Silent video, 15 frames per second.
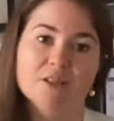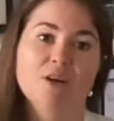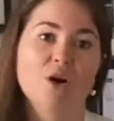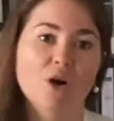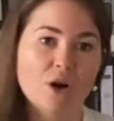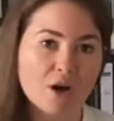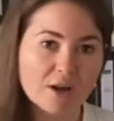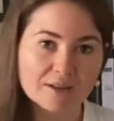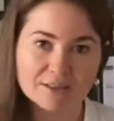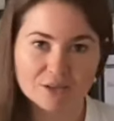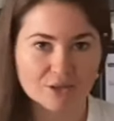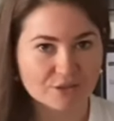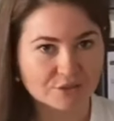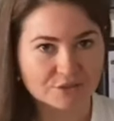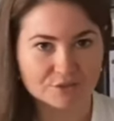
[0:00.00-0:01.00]
all
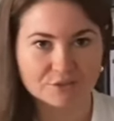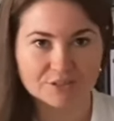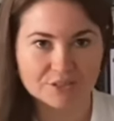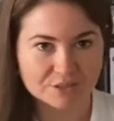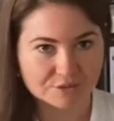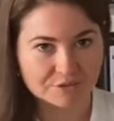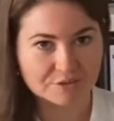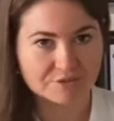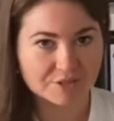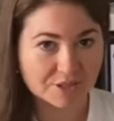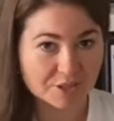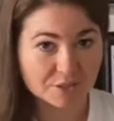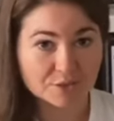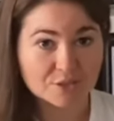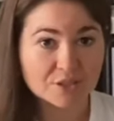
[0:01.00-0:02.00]
along through the different
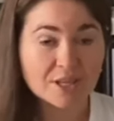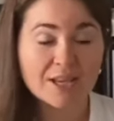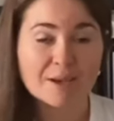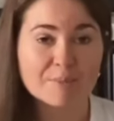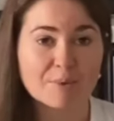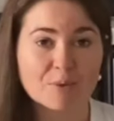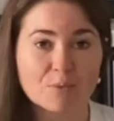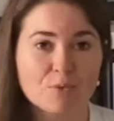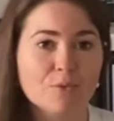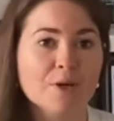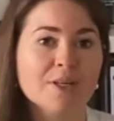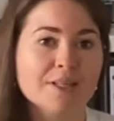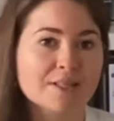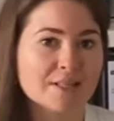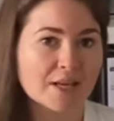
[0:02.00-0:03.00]
videos, but
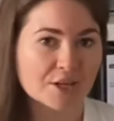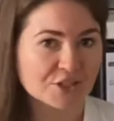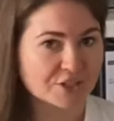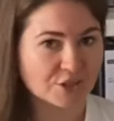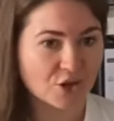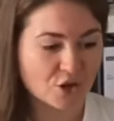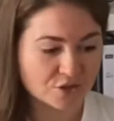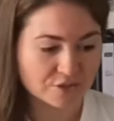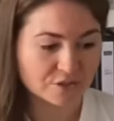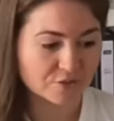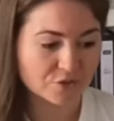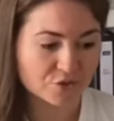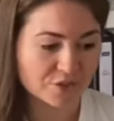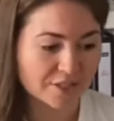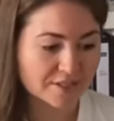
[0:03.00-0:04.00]
what is actually oxidative
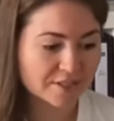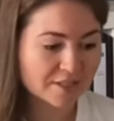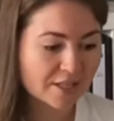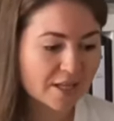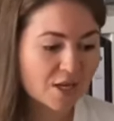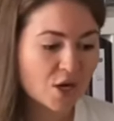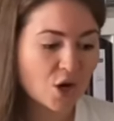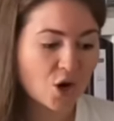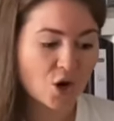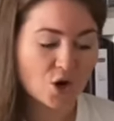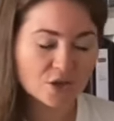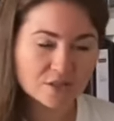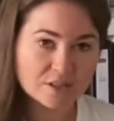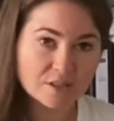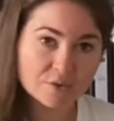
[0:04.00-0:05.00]
stress?
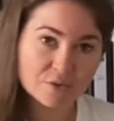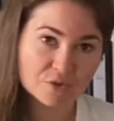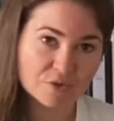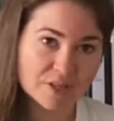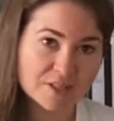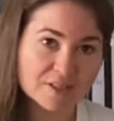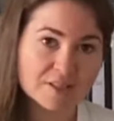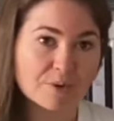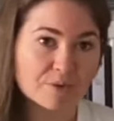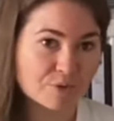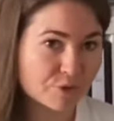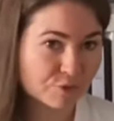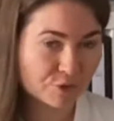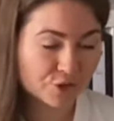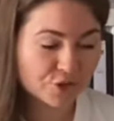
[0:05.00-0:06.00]
Oxidative stress
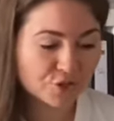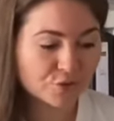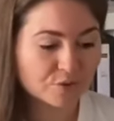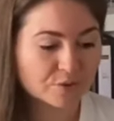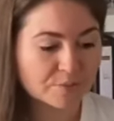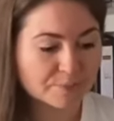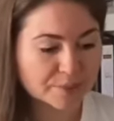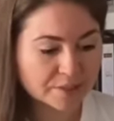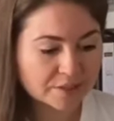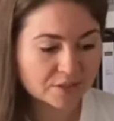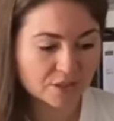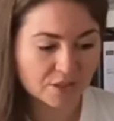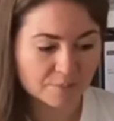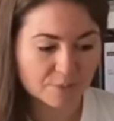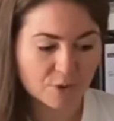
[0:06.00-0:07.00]
refers to the
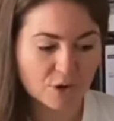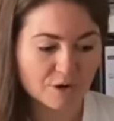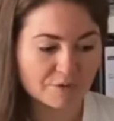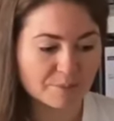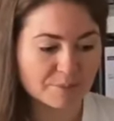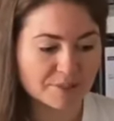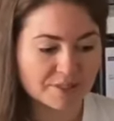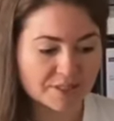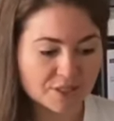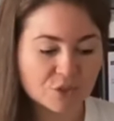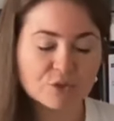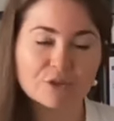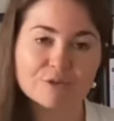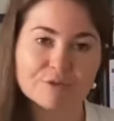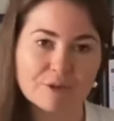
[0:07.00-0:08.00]
buildup of a
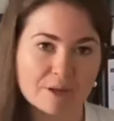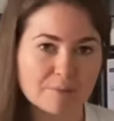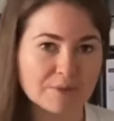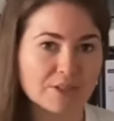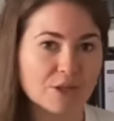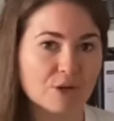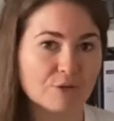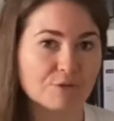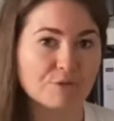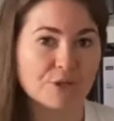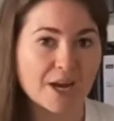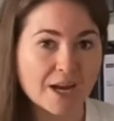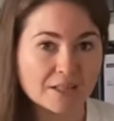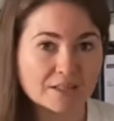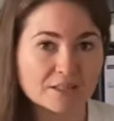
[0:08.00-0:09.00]
particular family of
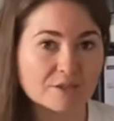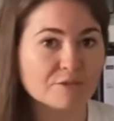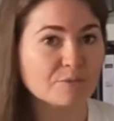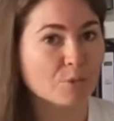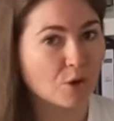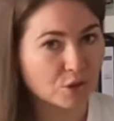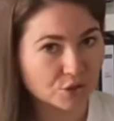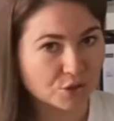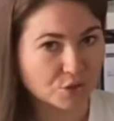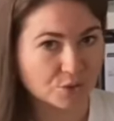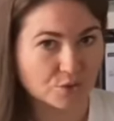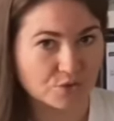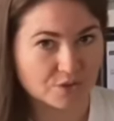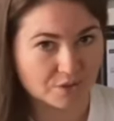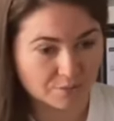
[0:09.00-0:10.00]
reactive
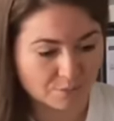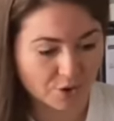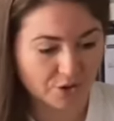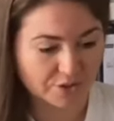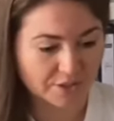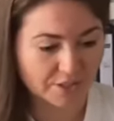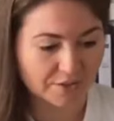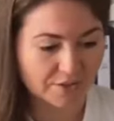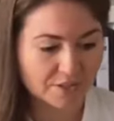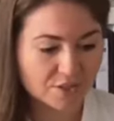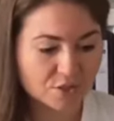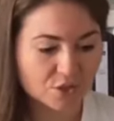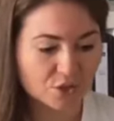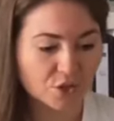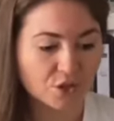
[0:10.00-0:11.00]
molecules in the body, and
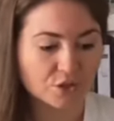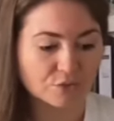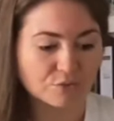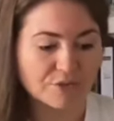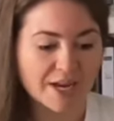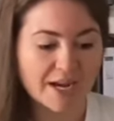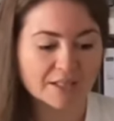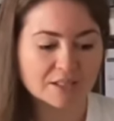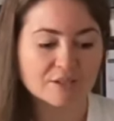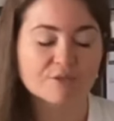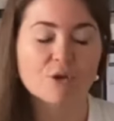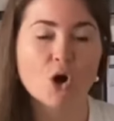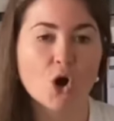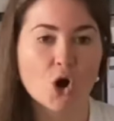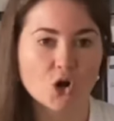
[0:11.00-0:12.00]
these are called reactive
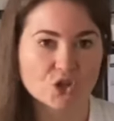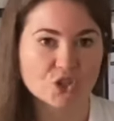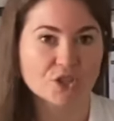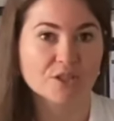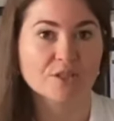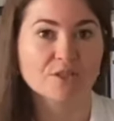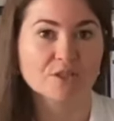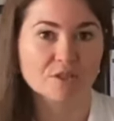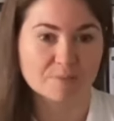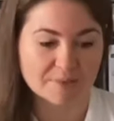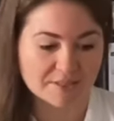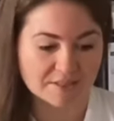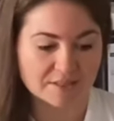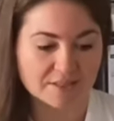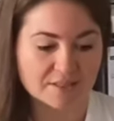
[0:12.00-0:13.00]
oxygen
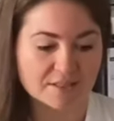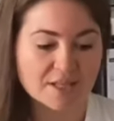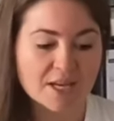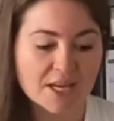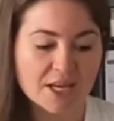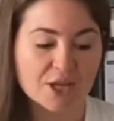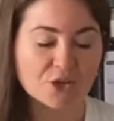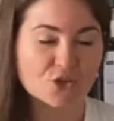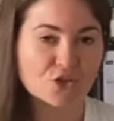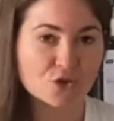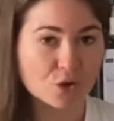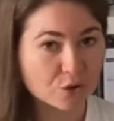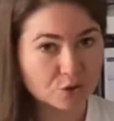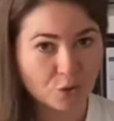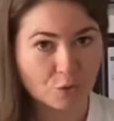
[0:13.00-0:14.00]
species, in
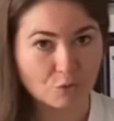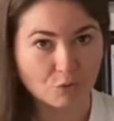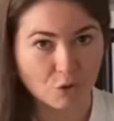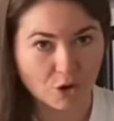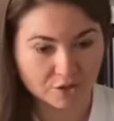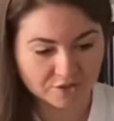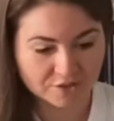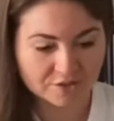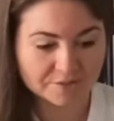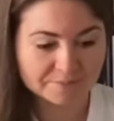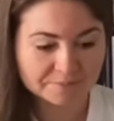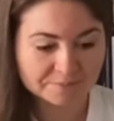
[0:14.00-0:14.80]
short, ROS.